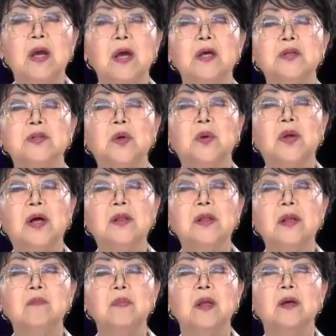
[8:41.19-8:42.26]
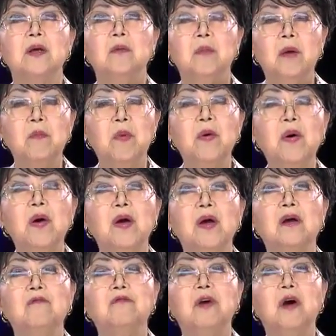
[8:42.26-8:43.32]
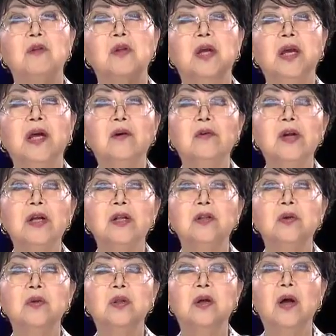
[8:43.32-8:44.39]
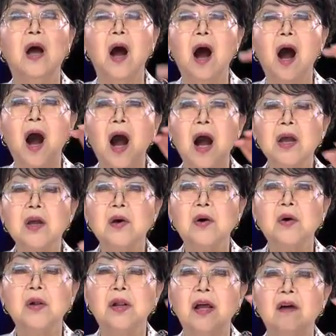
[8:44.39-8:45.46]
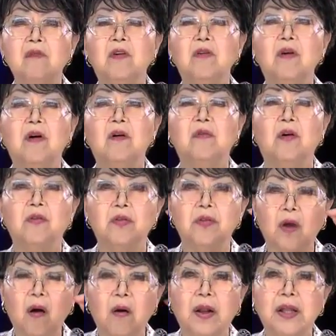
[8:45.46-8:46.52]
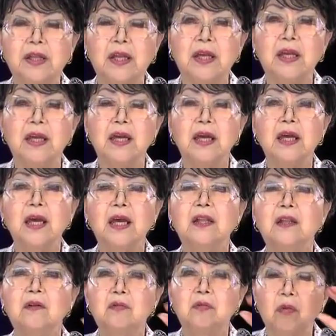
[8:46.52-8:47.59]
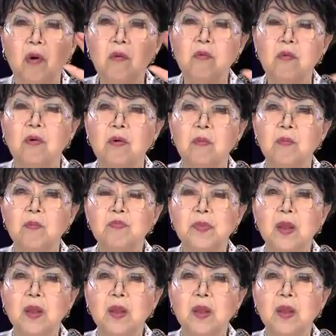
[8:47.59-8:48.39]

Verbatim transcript: And so that, remember, if you're adhering to the higher level of authority in the throne room,